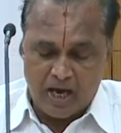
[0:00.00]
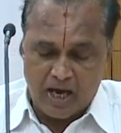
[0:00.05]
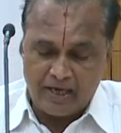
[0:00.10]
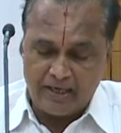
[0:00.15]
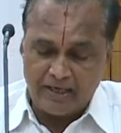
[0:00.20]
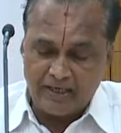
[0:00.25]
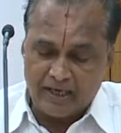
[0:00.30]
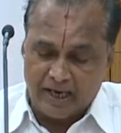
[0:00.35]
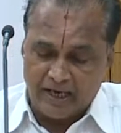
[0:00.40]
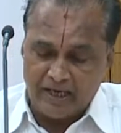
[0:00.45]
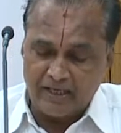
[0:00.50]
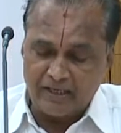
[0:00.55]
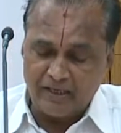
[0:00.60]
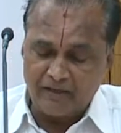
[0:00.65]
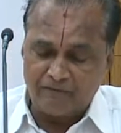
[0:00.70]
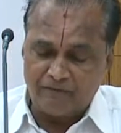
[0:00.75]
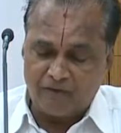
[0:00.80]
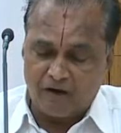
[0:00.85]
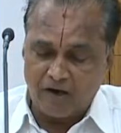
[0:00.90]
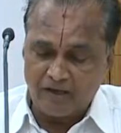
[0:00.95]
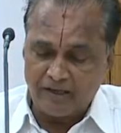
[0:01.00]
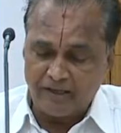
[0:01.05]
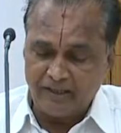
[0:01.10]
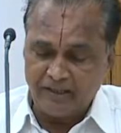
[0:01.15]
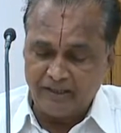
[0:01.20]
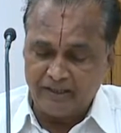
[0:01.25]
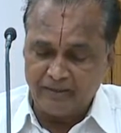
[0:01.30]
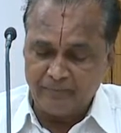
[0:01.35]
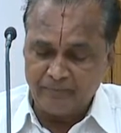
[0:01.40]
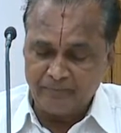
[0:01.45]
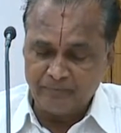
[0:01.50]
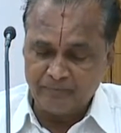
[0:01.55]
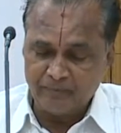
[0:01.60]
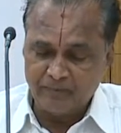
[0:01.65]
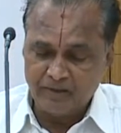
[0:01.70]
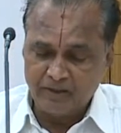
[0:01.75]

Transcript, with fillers: And in 1940,